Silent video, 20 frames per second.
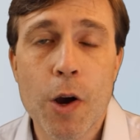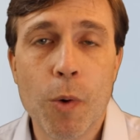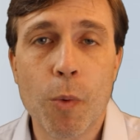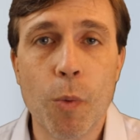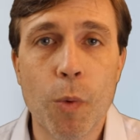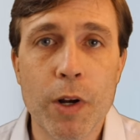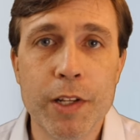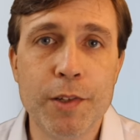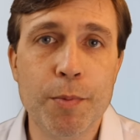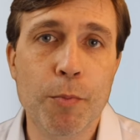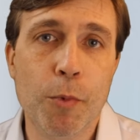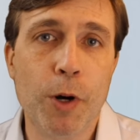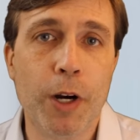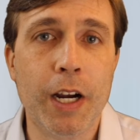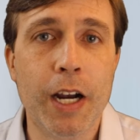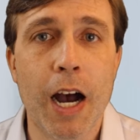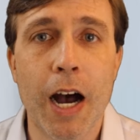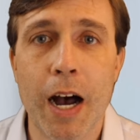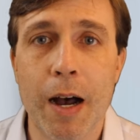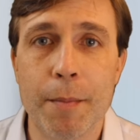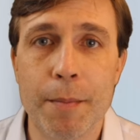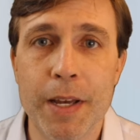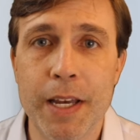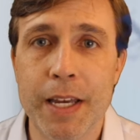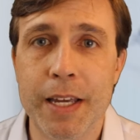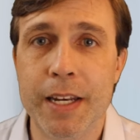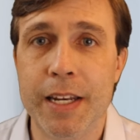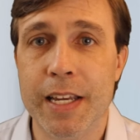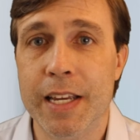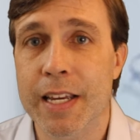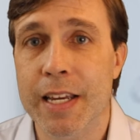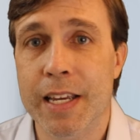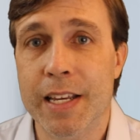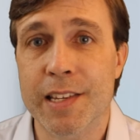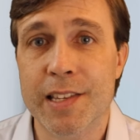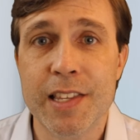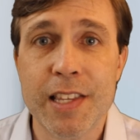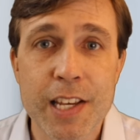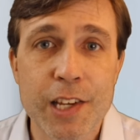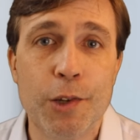What's more common?
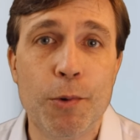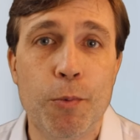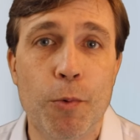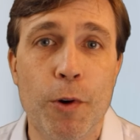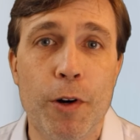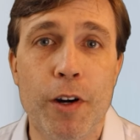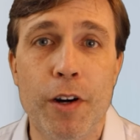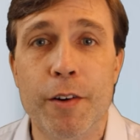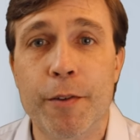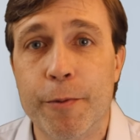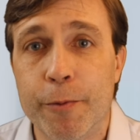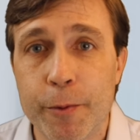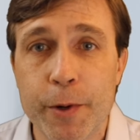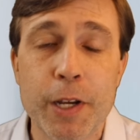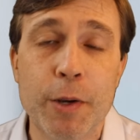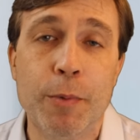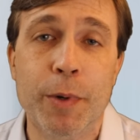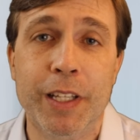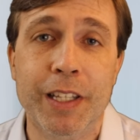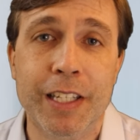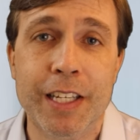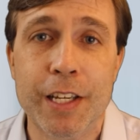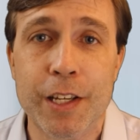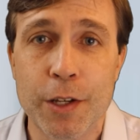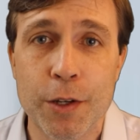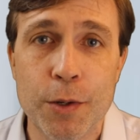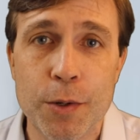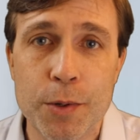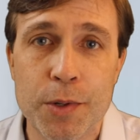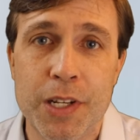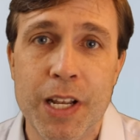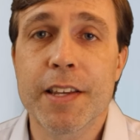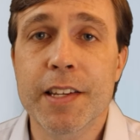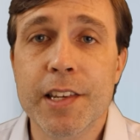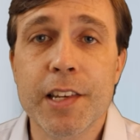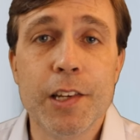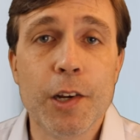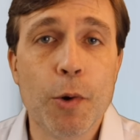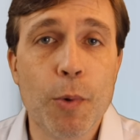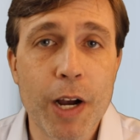Is this word frequently used?
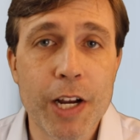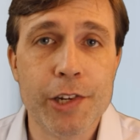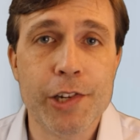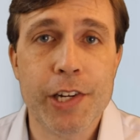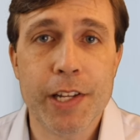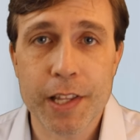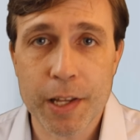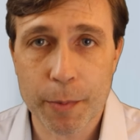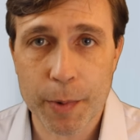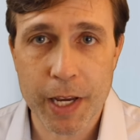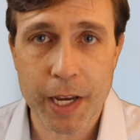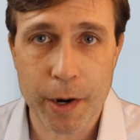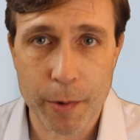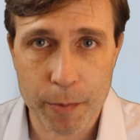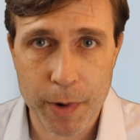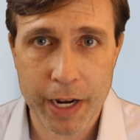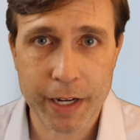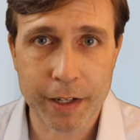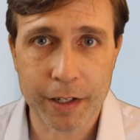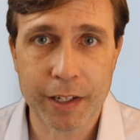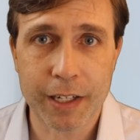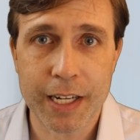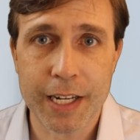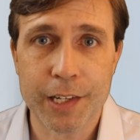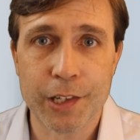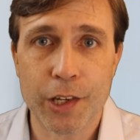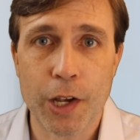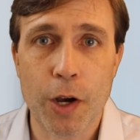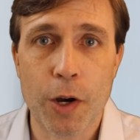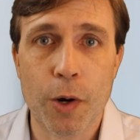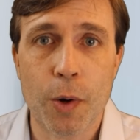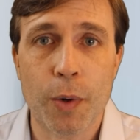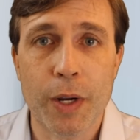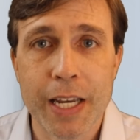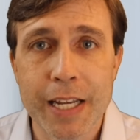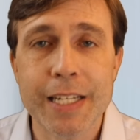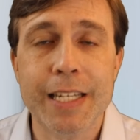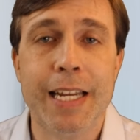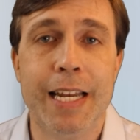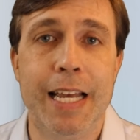This is a question that we get regularly. So,
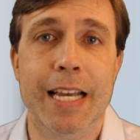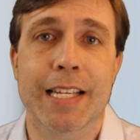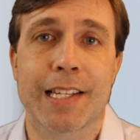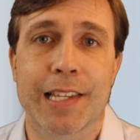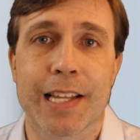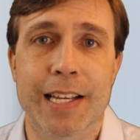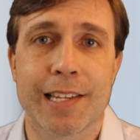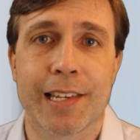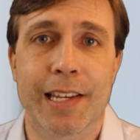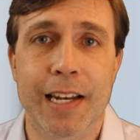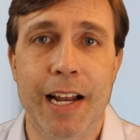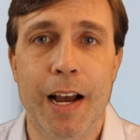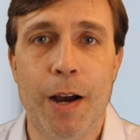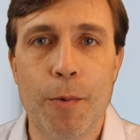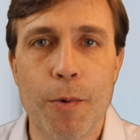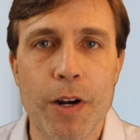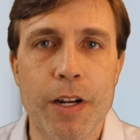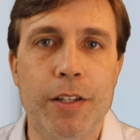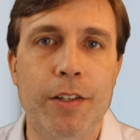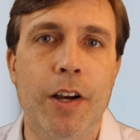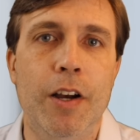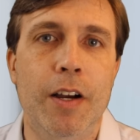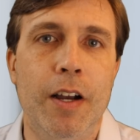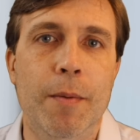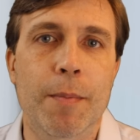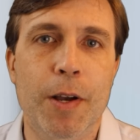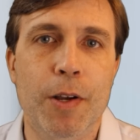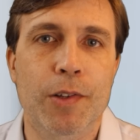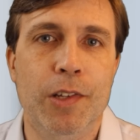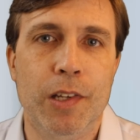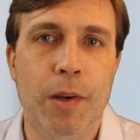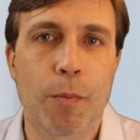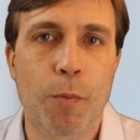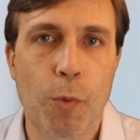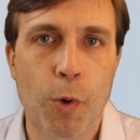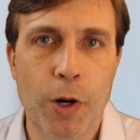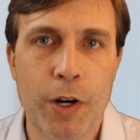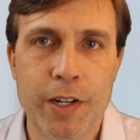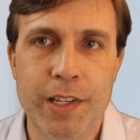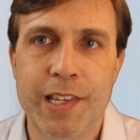in today's lesson, I want to talk about some
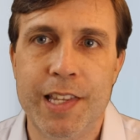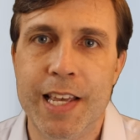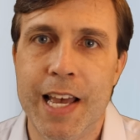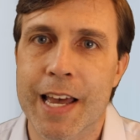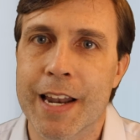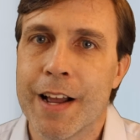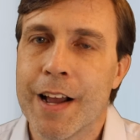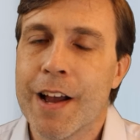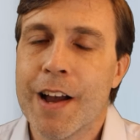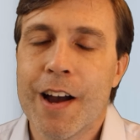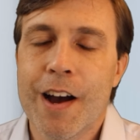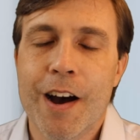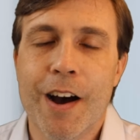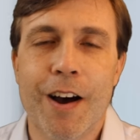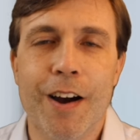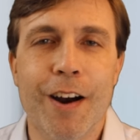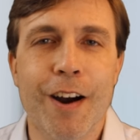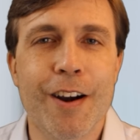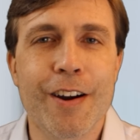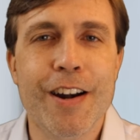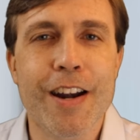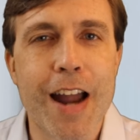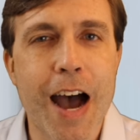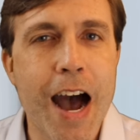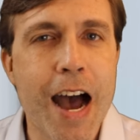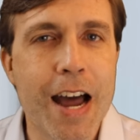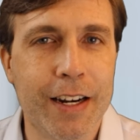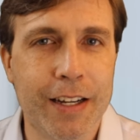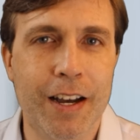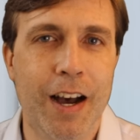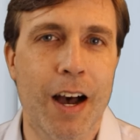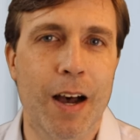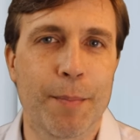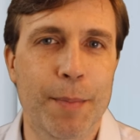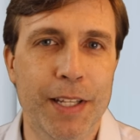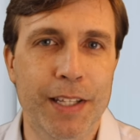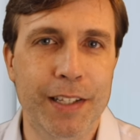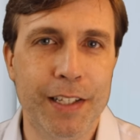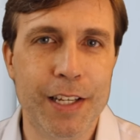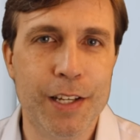words that are not
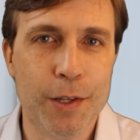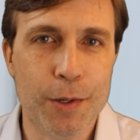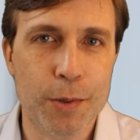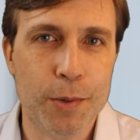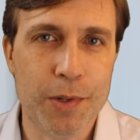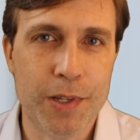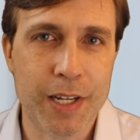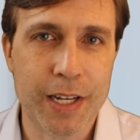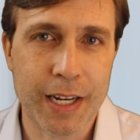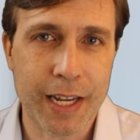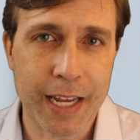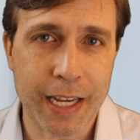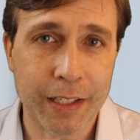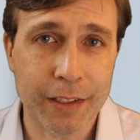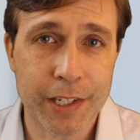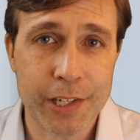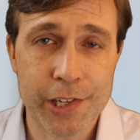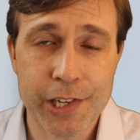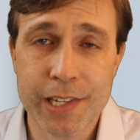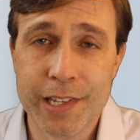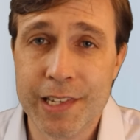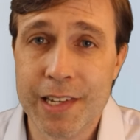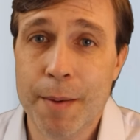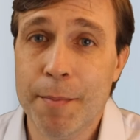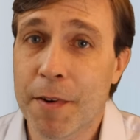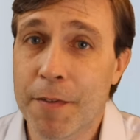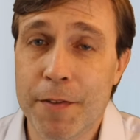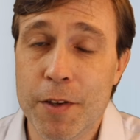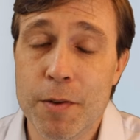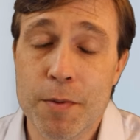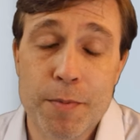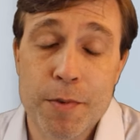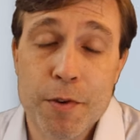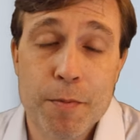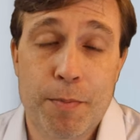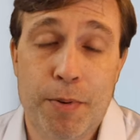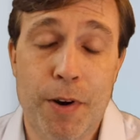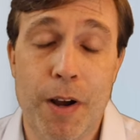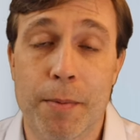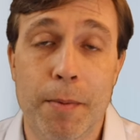commonly used in English, and some of you you
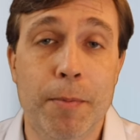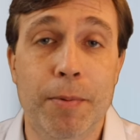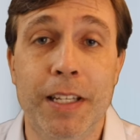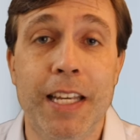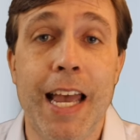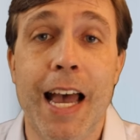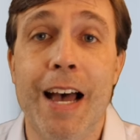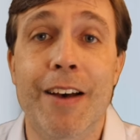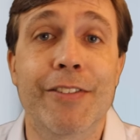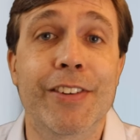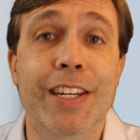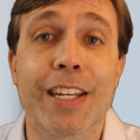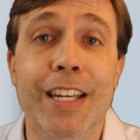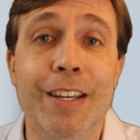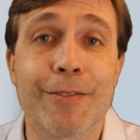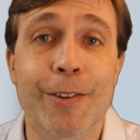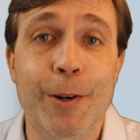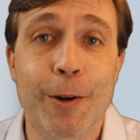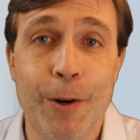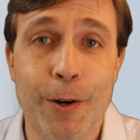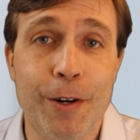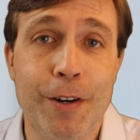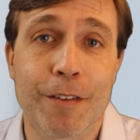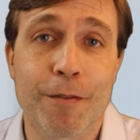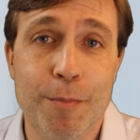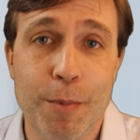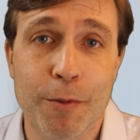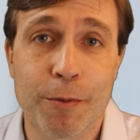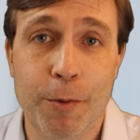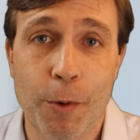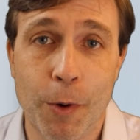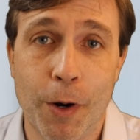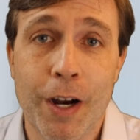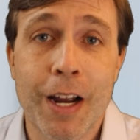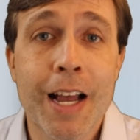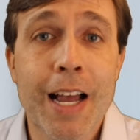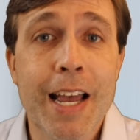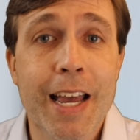probably haven't even heard of before.